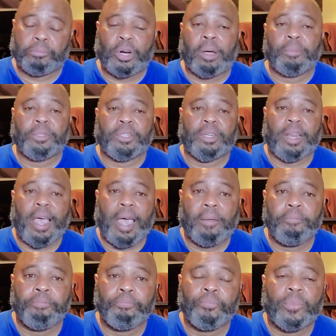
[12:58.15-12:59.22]
Promise you that.
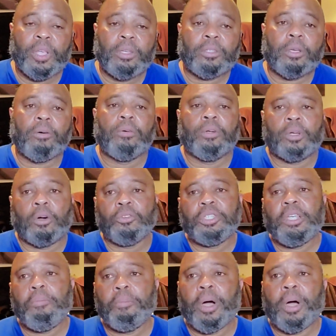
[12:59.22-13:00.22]
So go see